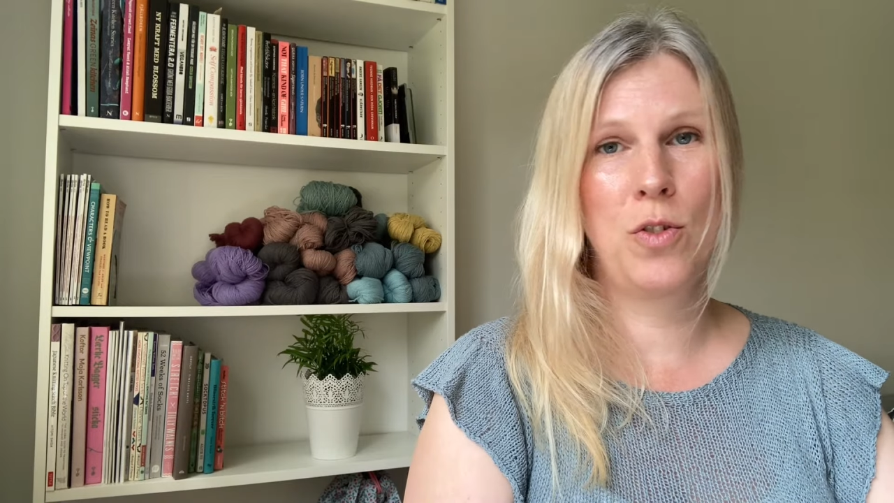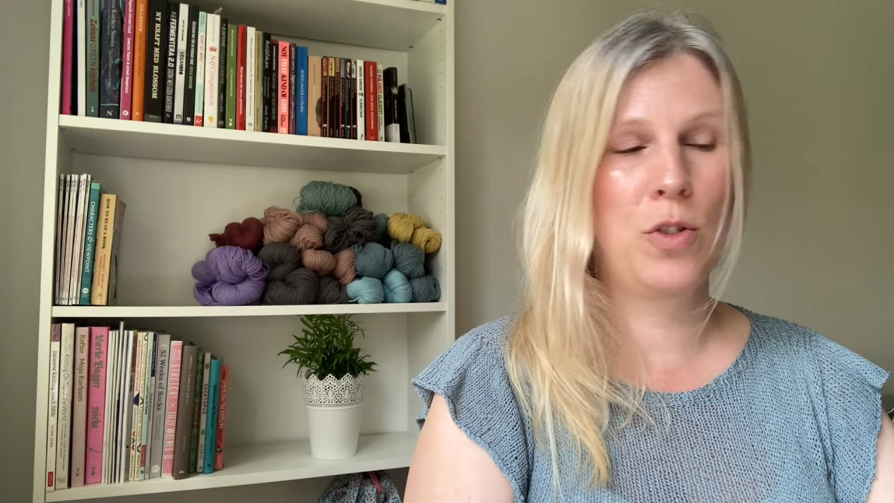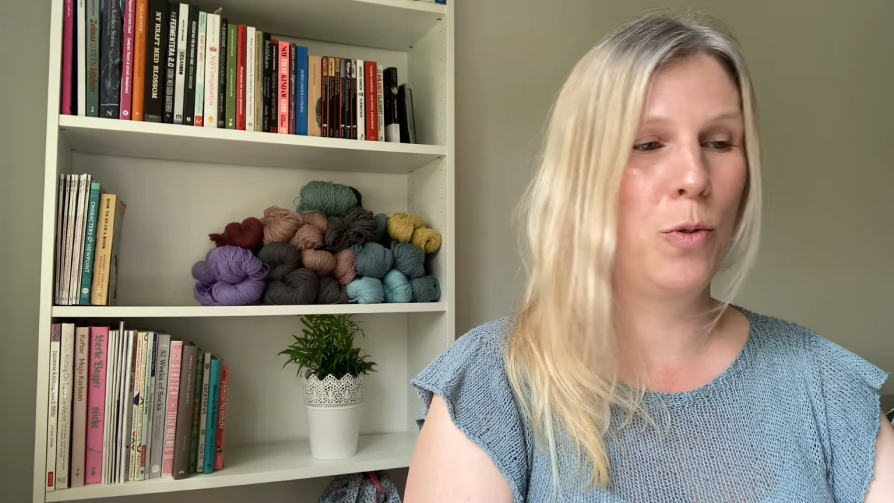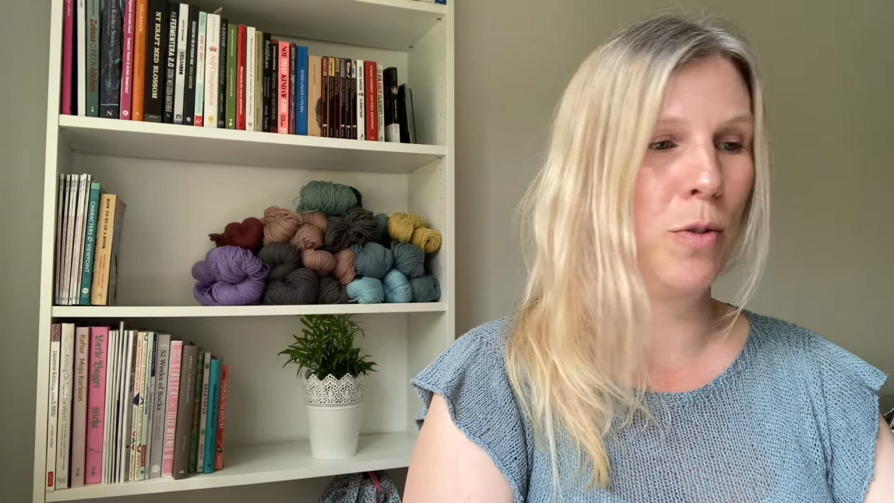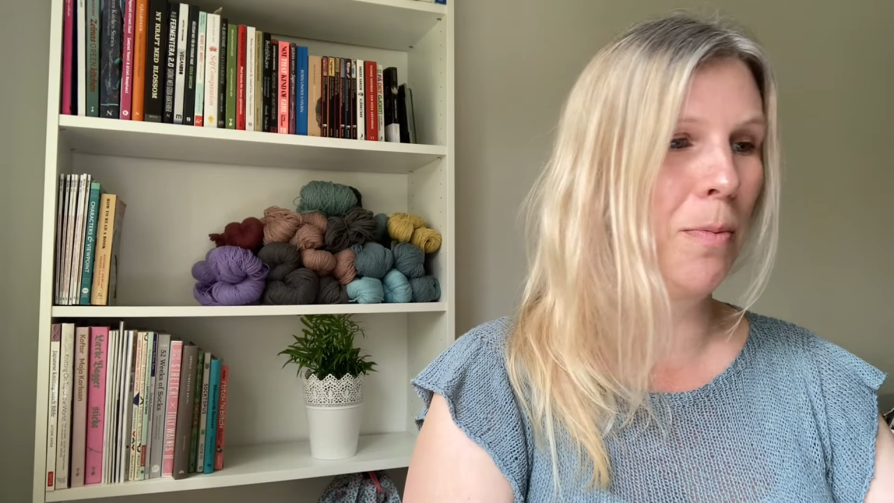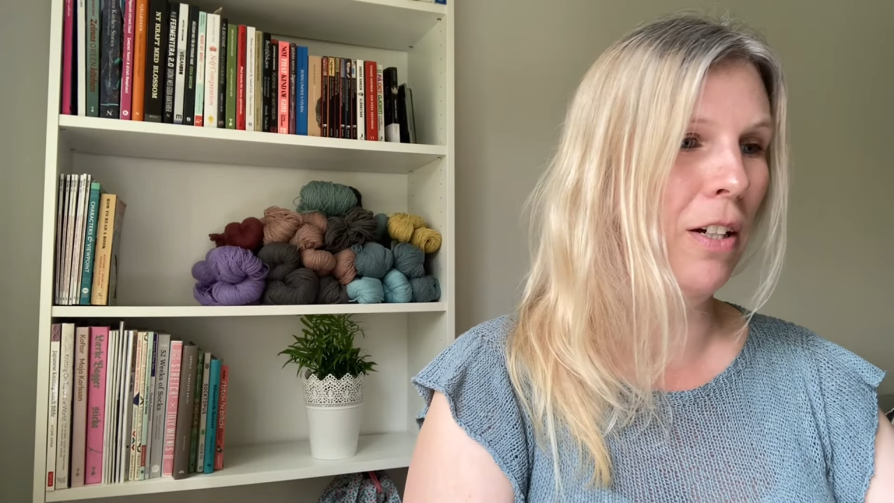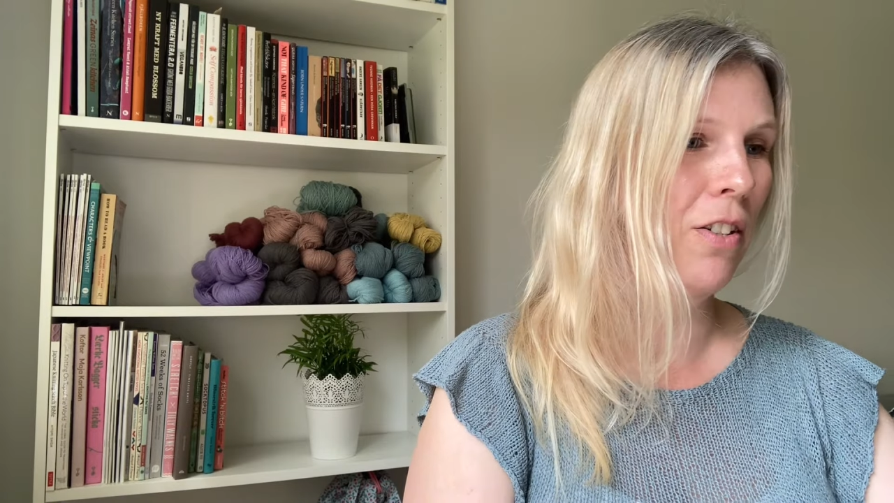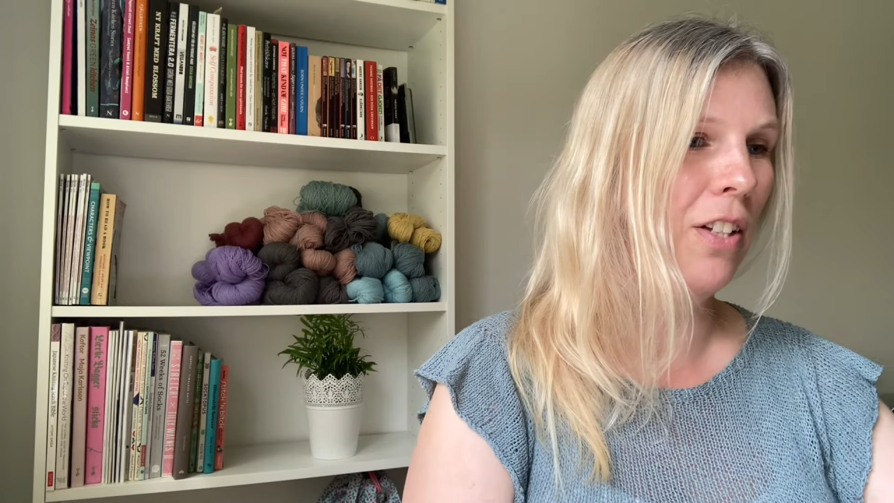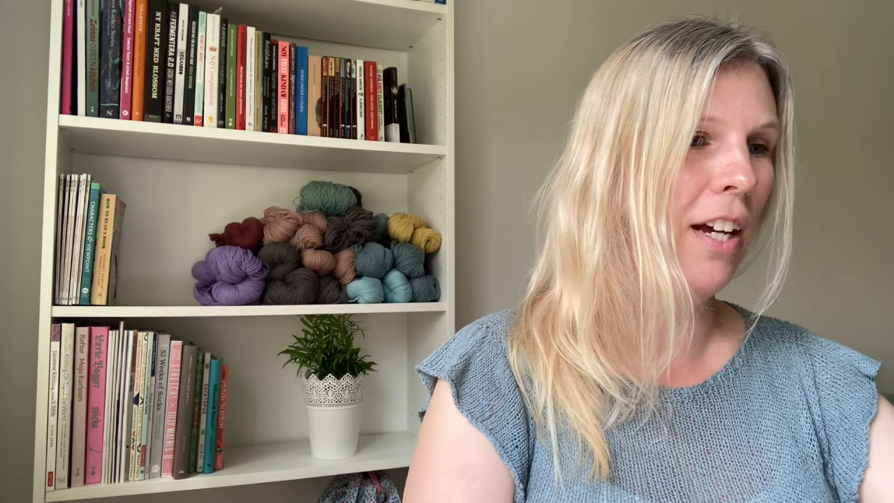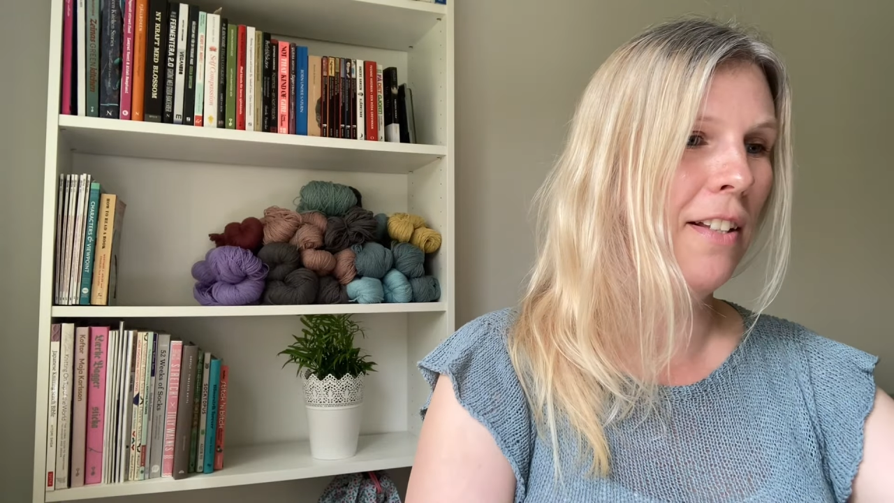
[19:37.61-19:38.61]
choose a bigger
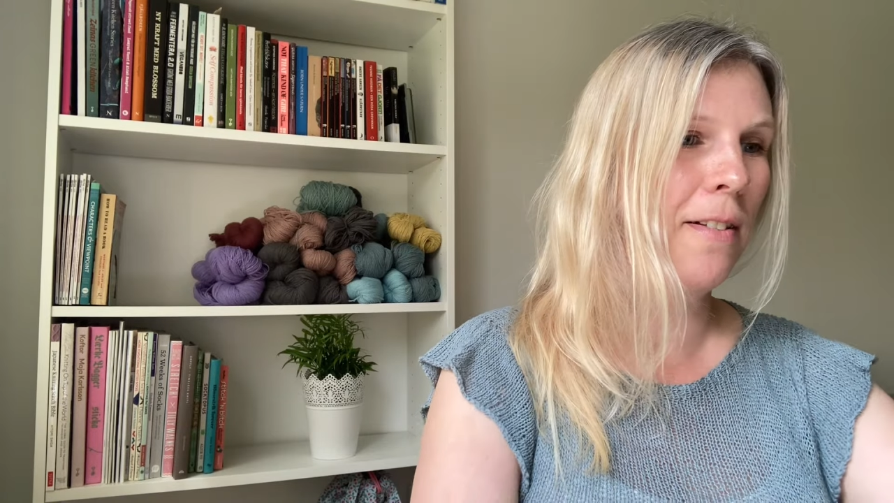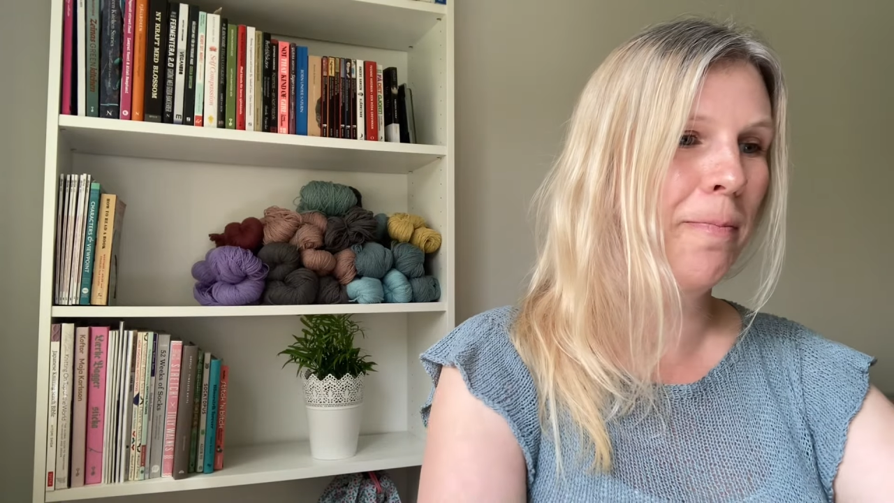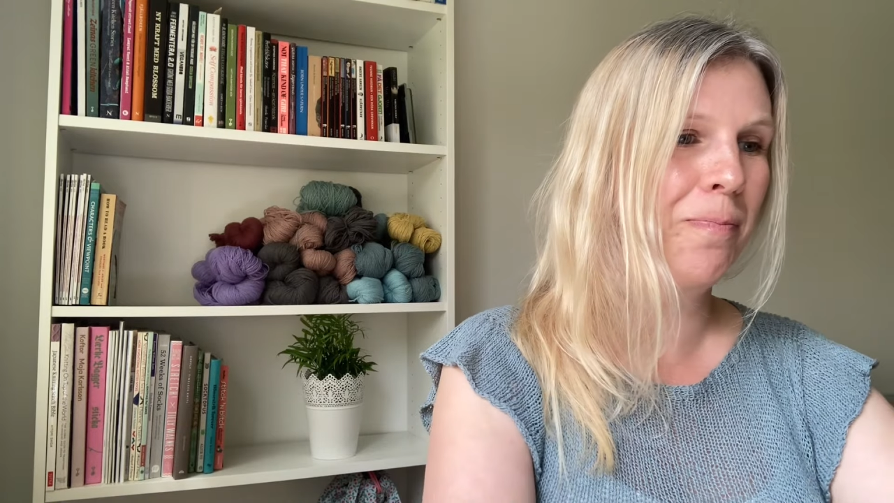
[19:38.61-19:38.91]
size.